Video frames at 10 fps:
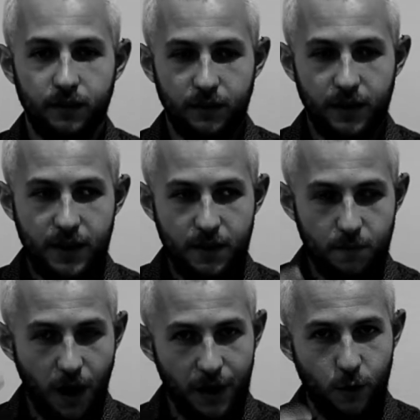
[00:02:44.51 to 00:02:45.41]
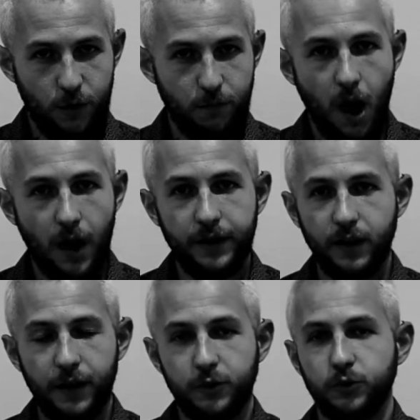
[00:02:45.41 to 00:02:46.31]
in my own mind I
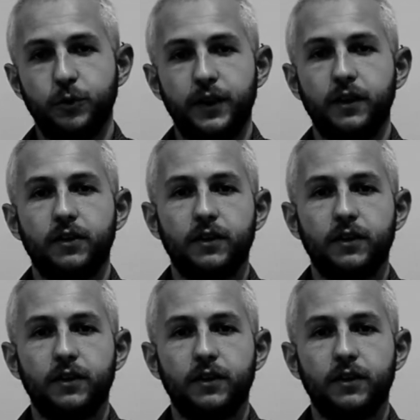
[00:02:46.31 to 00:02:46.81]
could do anything,